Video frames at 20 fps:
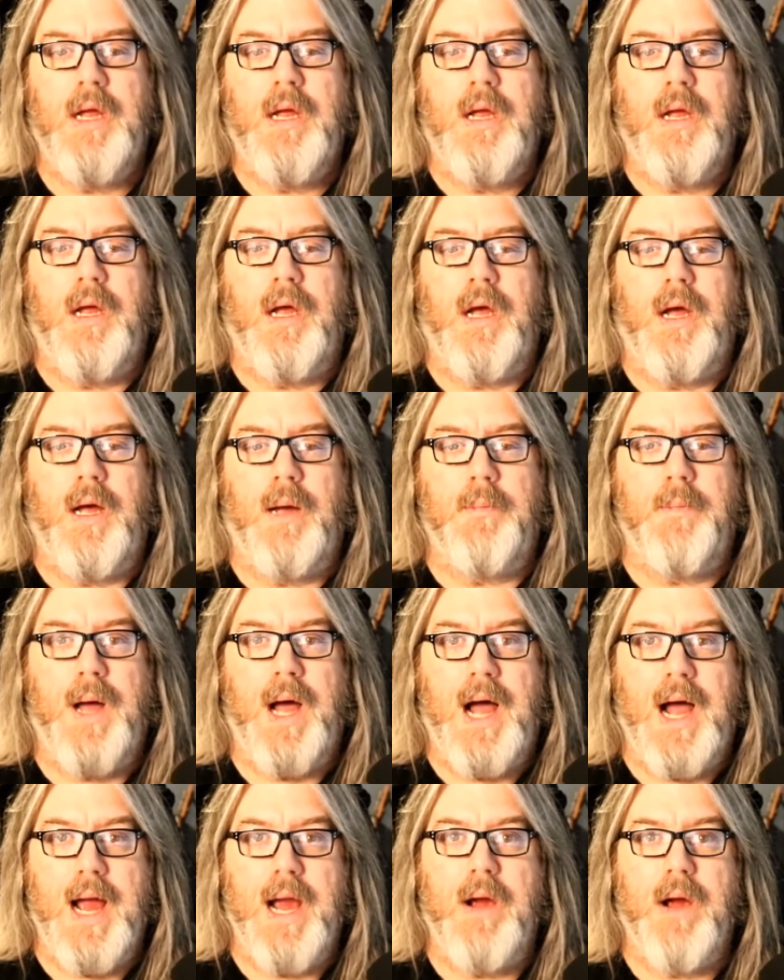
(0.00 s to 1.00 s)
um,
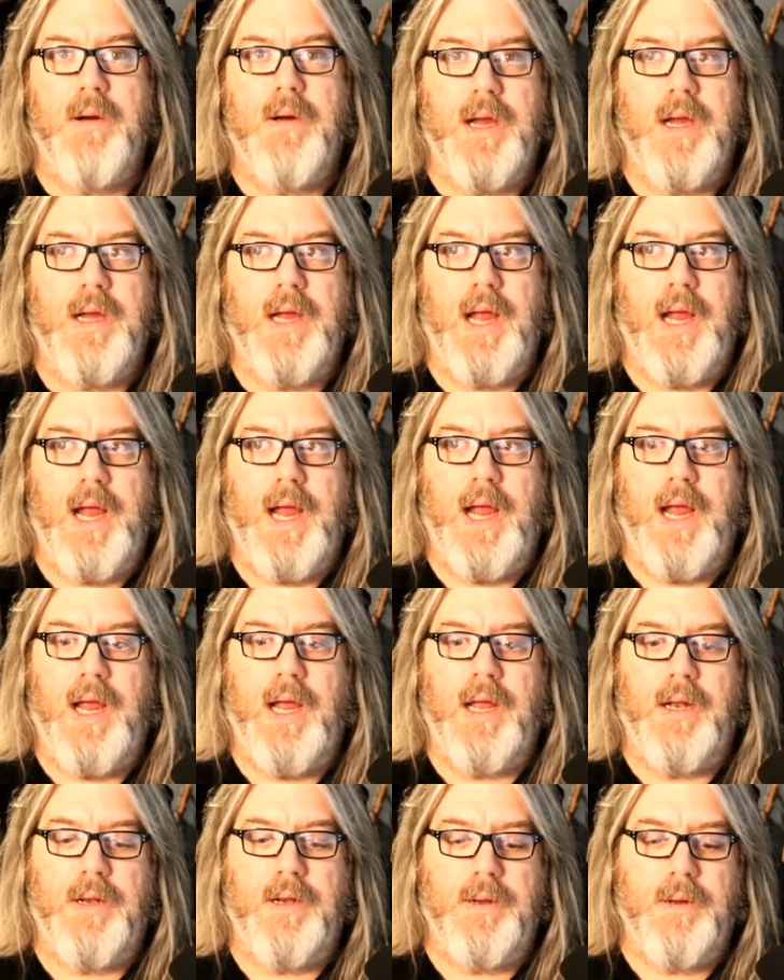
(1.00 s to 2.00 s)
hiring
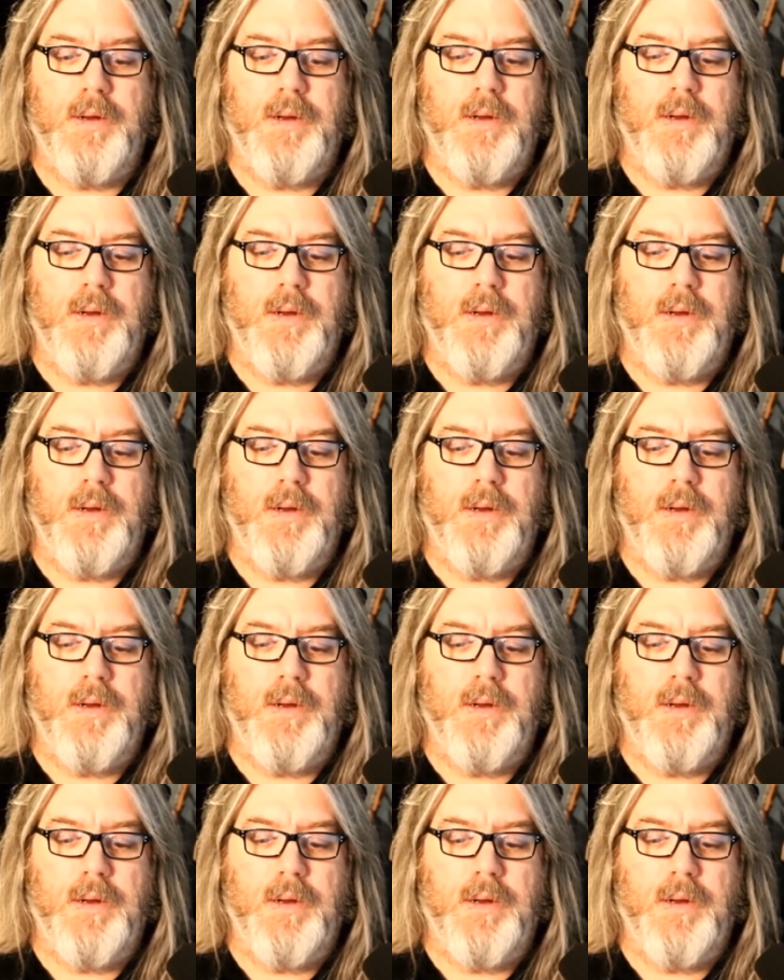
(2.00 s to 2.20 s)
and